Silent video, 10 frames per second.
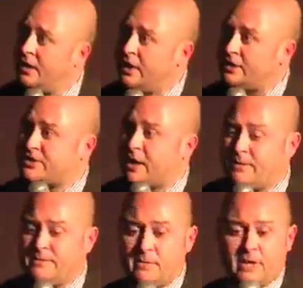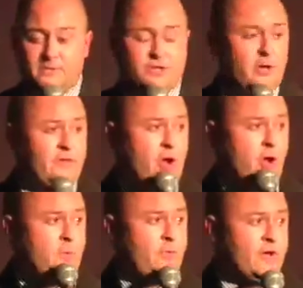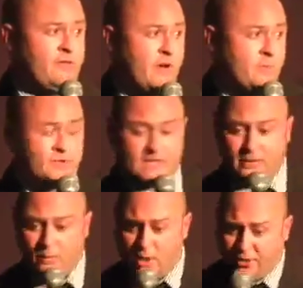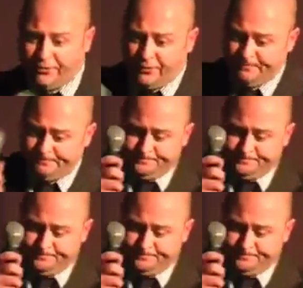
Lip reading: Ladies and gentlemen, my name is Jonathan Hope. Thank you very much, Saddleworth.